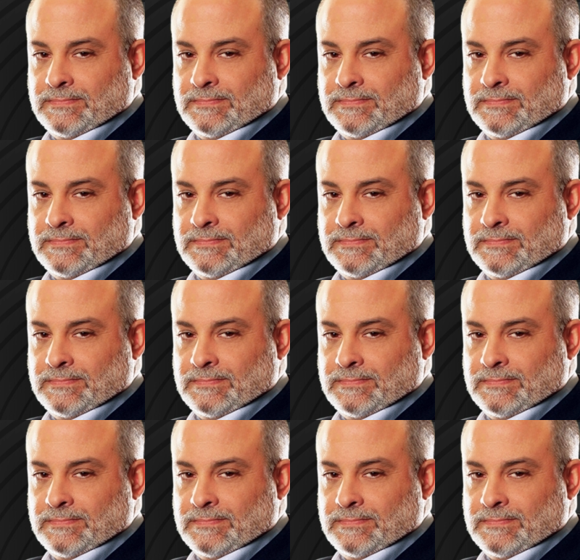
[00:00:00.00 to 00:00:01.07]

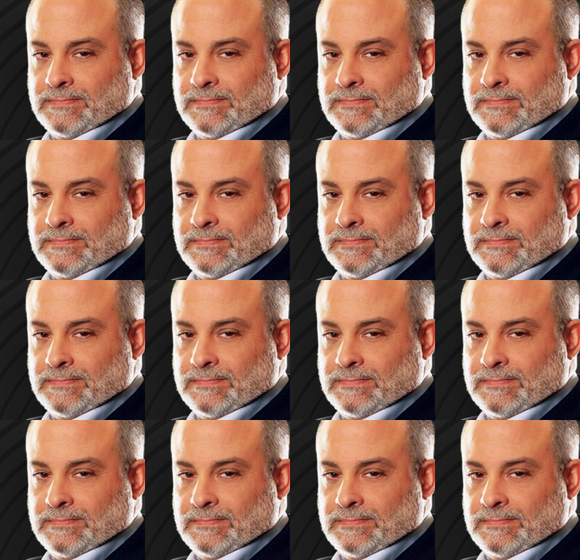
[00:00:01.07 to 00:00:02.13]

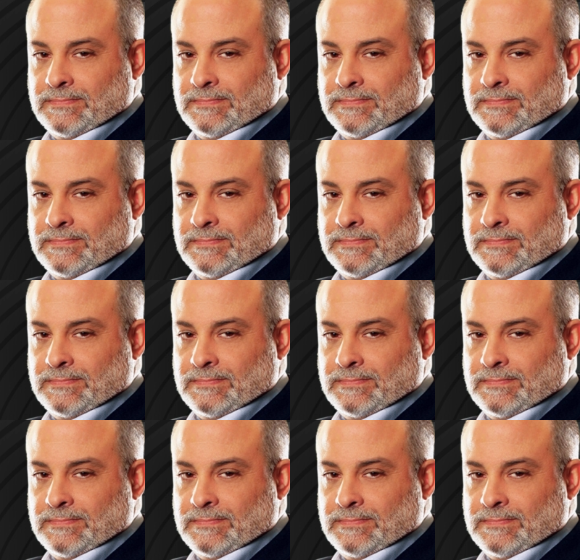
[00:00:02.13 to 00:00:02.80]
(no lip movement)